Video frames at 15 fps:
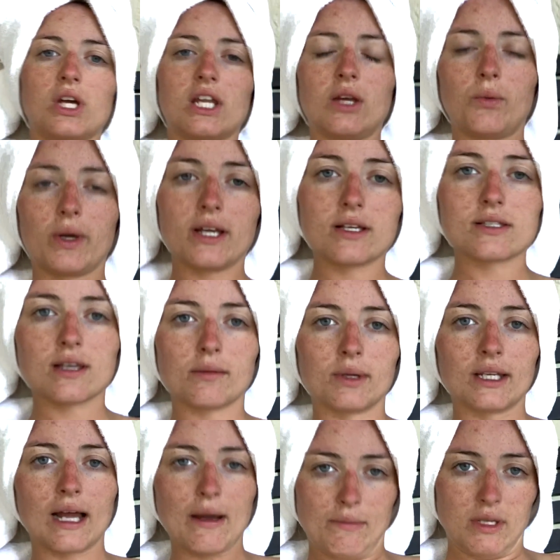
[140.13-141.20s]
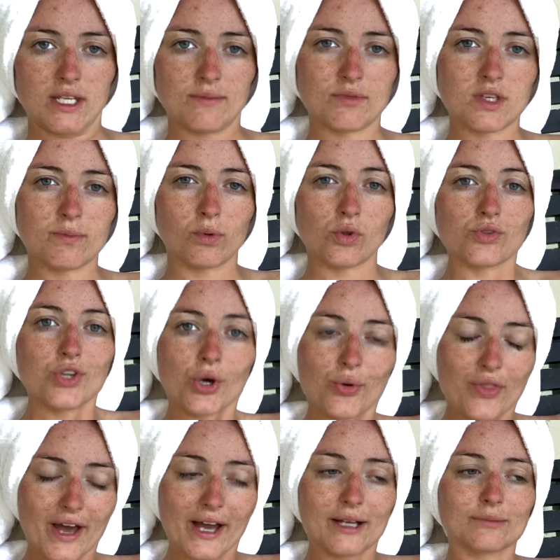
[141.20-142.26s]
anyways. I mean, not many people
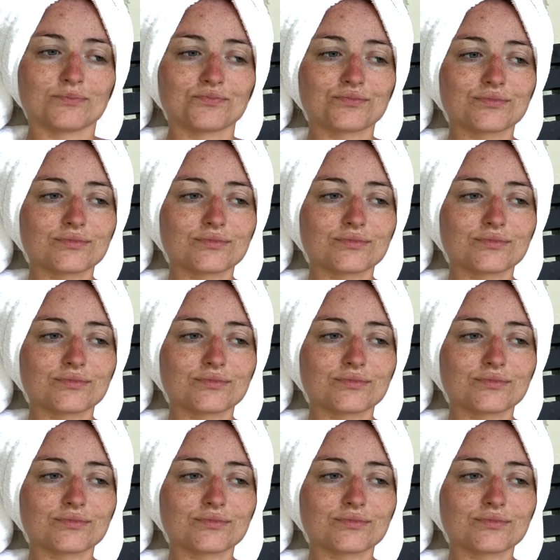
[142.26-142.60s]
know that,